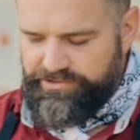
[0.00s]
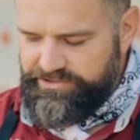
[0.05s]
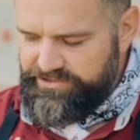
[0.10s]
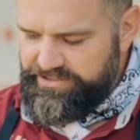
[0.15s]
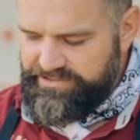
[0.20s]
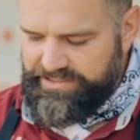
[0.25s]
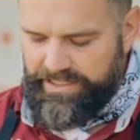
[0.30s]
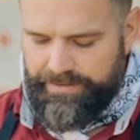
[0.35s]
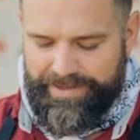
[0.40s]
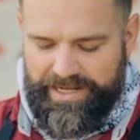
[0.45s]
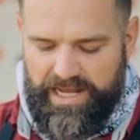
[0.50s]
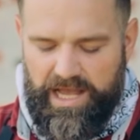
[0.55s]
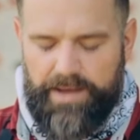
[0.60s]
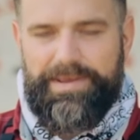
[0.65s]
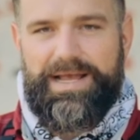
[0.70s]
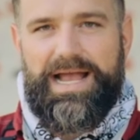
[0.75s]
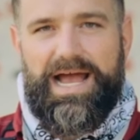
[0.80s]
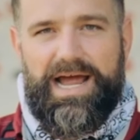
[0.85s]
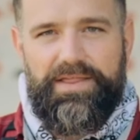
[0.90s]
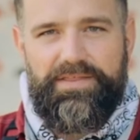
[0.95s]
that's gonna be
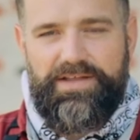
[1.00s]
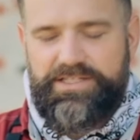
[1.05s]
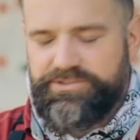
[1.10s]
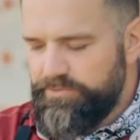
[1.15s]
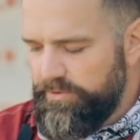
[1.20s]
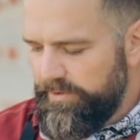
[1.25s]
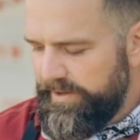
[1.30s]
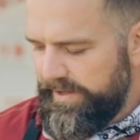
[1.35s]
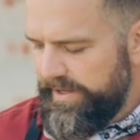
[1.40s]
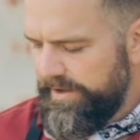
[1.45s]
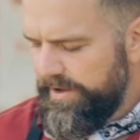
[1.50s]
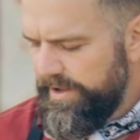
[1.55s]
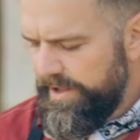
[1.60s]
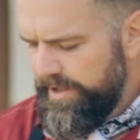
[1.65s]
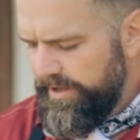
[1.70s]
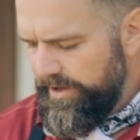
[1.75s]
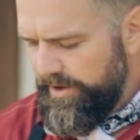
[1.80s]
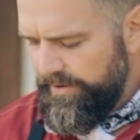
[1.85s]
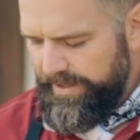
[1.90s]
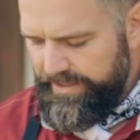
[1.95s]
coming out of this when we
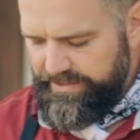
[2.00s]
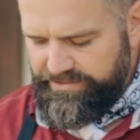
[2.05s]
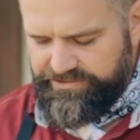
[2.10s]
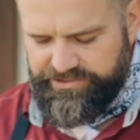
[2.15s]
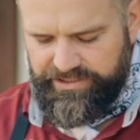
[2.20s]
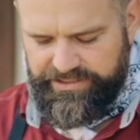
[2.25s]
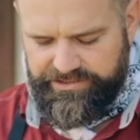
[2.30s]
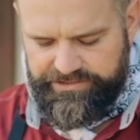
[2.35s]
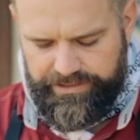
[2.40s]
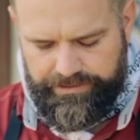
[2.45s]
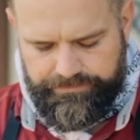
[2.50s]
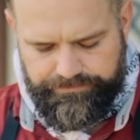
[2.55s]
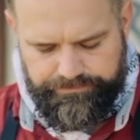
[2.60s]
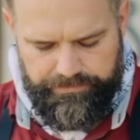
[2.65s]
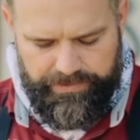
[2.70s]
go ahead and season it.